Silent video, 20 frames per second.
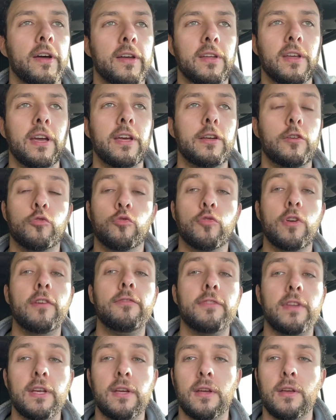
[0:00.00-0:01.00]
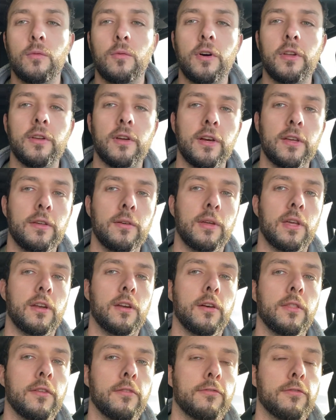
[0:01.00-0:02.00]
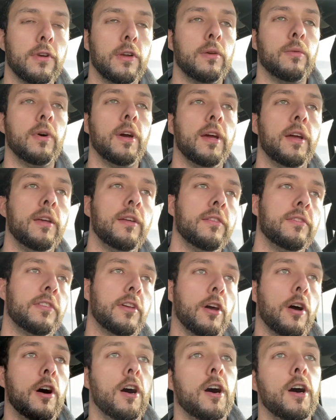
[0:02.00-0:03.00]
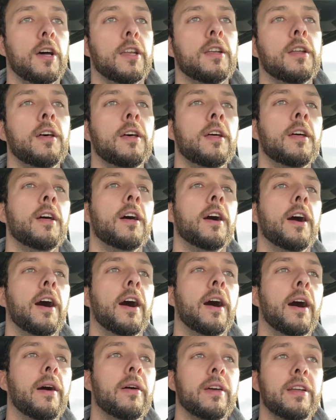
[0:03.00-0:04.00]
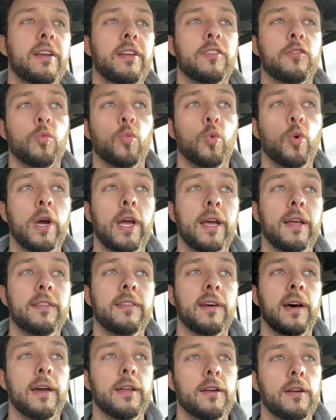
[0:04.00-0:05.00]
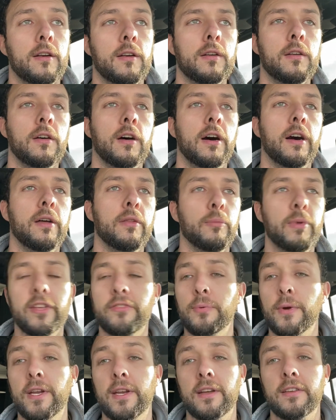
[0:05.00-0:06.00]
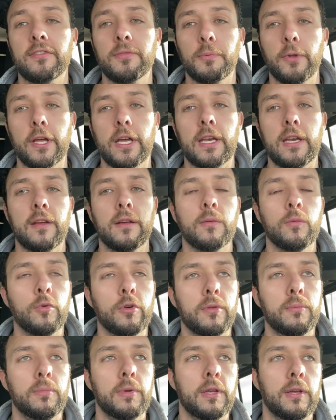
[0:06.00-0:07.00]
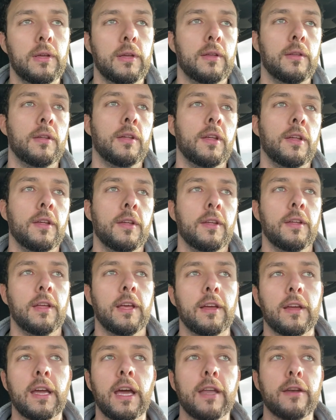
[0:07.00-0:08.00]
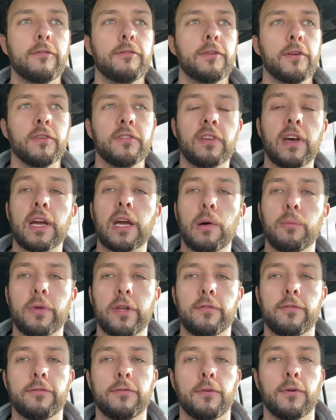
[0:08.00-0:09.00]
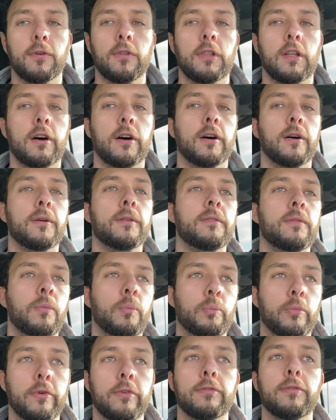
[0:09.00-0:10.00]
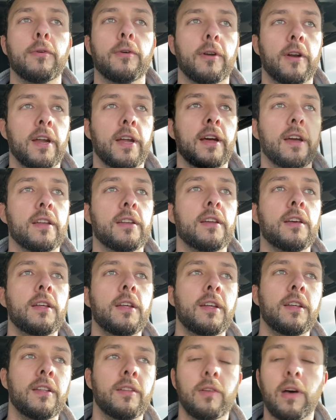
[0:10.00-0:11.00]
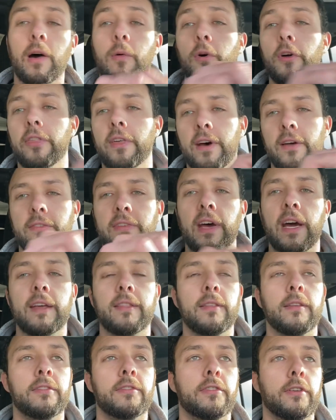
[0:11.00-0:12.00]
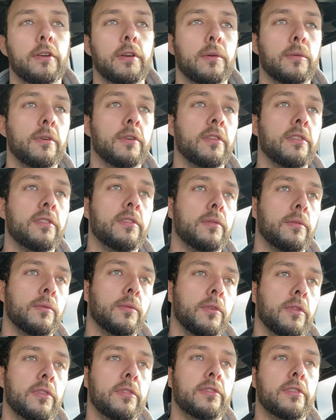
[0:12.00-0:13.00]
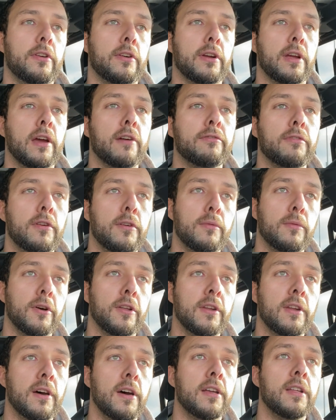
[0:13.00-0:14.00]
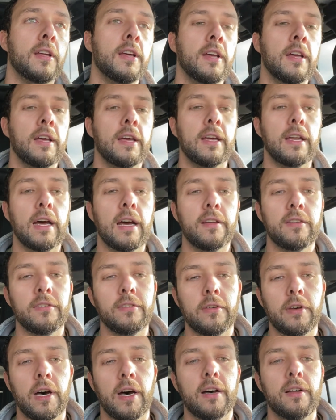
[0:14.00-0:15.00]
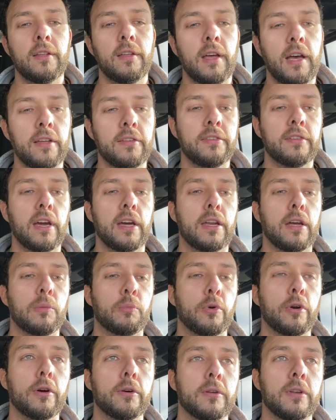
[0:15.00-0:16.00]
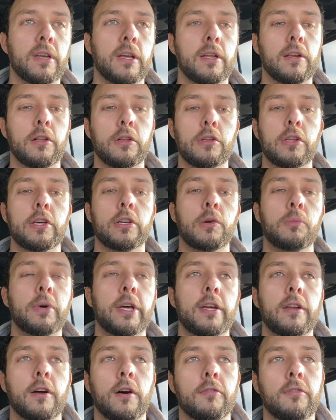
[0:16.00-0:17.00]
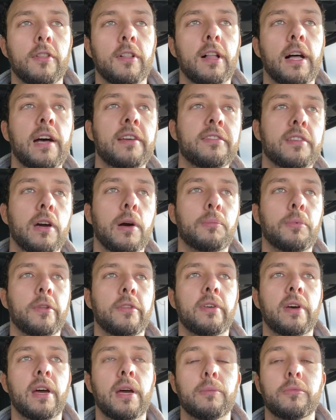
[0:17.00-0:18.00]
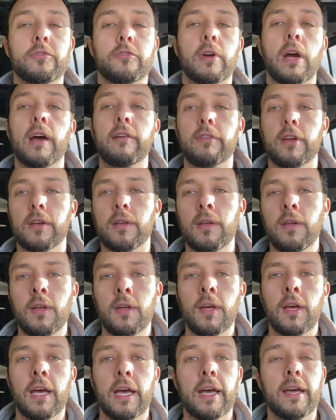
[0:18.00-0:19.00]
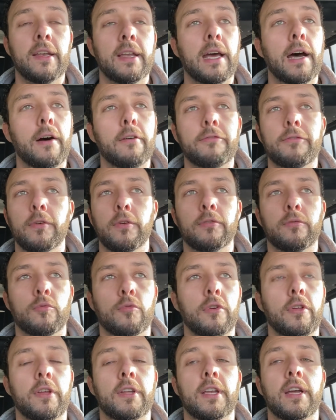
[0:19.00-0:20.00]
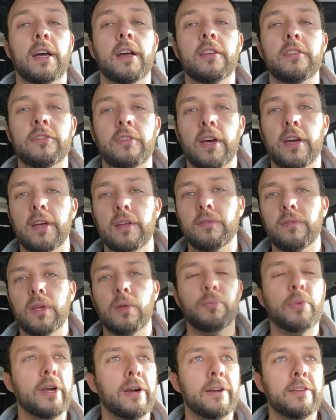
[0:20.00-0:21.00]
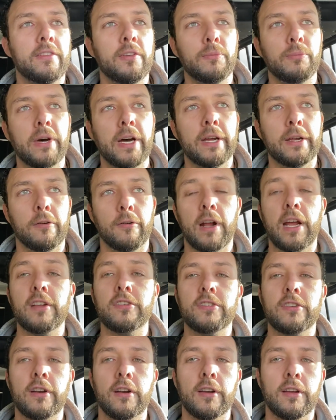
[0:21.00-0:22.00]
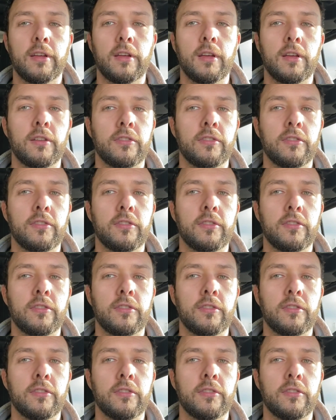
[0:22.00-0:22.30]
kind of drifting and whatnot you get on the freeway is gone, and it's way tighter. The best way to explain it would be it kind of feels like I'm in 4 low beforehand, with how tight the steering was with steering effort and whatnot. It has kind of broken in a little bit over the last couple times driving, and now it feels really nice. I compare it to my Grand Cherokee. It's a